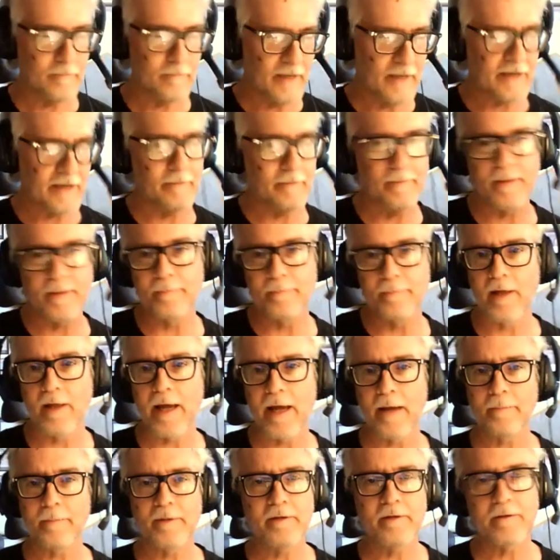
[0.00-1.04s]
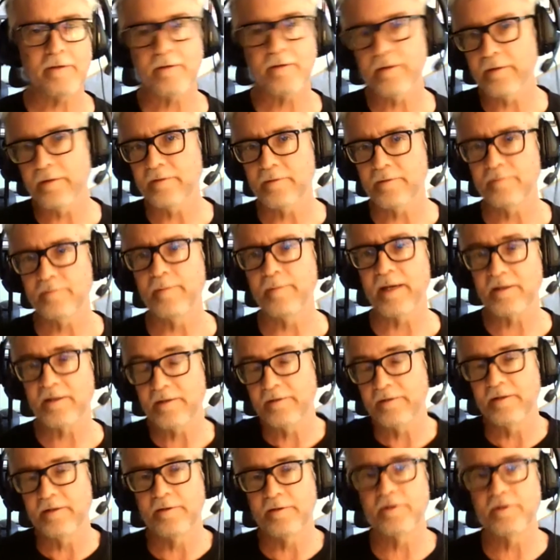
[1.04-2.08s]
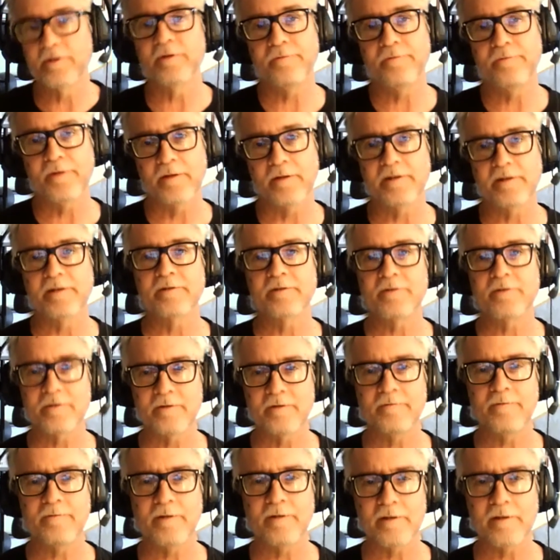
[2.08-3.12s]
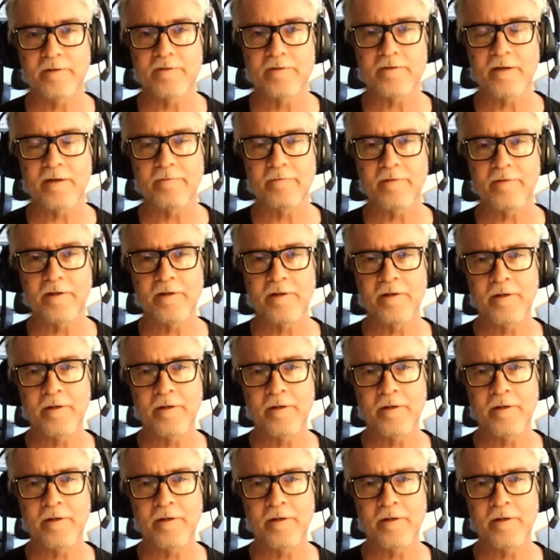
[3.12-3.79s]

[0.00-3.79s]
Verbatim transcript: making people happy, make yeah. good feelings, good feelings, definitely.